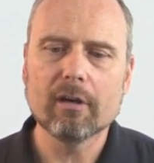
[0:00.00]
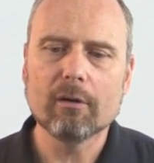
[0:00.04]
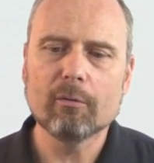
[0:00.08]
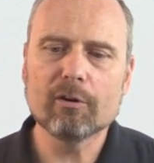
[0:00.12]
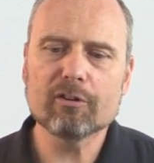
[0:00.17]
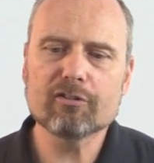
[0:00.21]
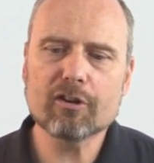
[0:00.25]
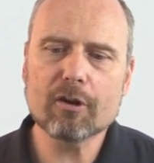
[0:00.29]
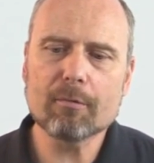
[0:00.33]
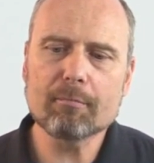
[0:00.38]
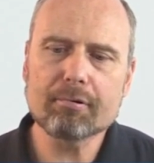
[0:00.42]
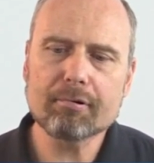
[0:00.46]

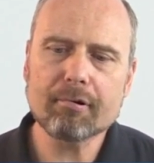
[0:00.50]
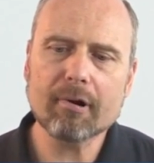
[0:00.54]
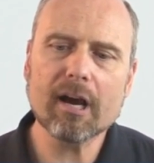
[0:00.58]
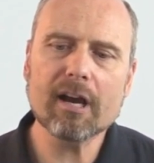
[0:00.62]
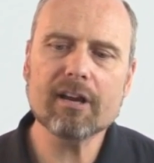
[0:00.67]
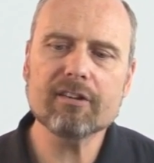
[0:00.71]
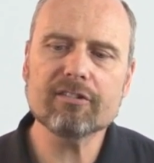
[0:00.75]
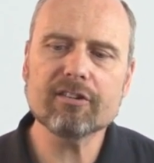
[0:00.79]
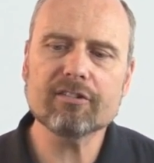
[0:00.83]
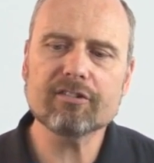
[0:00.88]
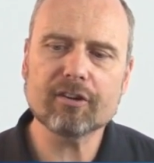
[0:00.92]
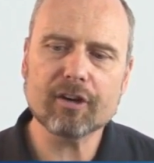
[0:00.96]
which
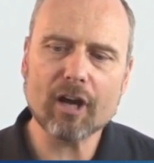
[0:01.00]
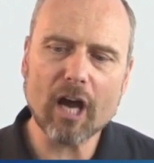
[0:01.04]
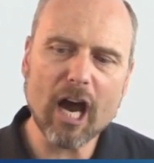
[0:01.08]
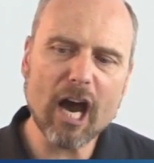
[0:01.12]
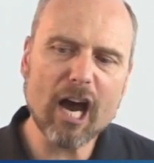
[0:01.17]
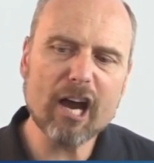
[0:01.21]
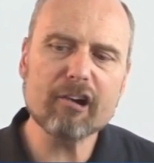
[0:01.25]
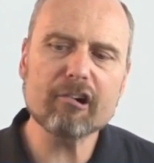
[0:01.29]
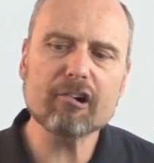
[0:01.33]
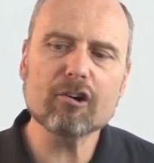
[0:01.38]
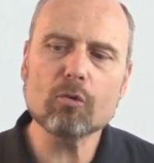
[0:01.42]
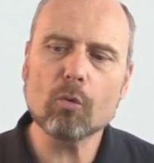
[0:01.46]
comprises an
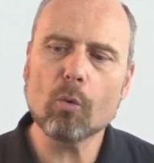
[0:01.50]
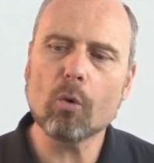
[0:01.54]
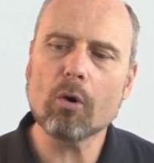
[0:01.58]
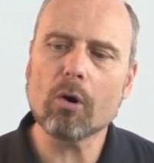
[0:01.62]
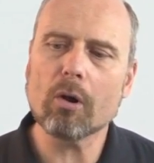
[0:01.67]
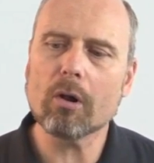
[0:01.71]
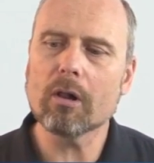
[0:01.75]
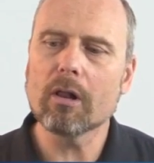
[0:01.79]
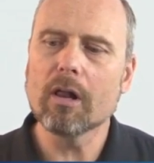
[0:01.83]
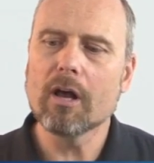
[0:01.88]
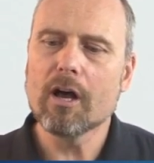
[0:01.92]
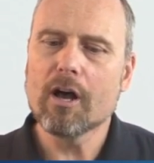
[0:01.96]
iron
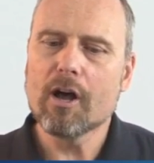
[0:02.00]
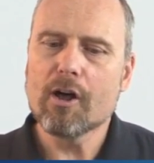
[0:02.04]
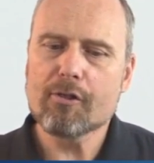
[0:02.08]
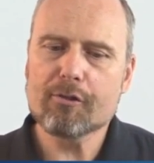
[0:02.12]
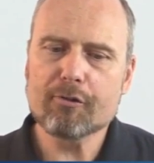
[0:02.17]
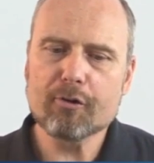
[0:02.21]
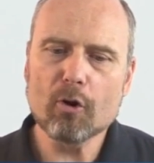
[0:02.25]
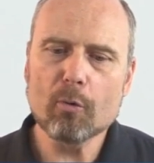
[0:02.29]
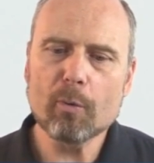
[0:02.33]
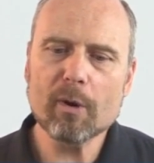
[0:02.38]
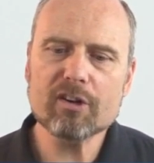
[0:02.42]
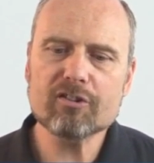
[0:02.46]
wall
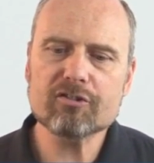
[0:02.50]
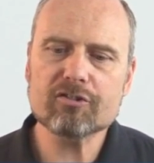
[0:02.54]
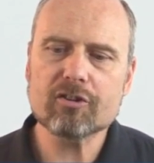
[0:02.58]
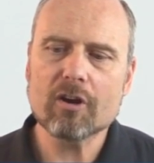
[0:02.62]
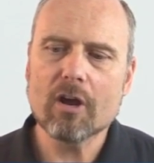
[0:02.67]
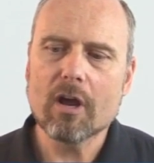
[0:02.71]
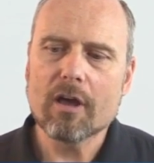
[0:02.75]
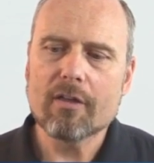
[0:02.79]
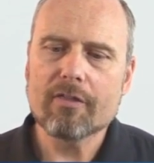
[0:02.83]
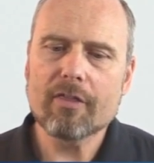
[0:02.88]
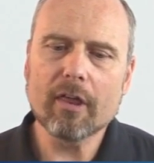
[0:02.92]
through which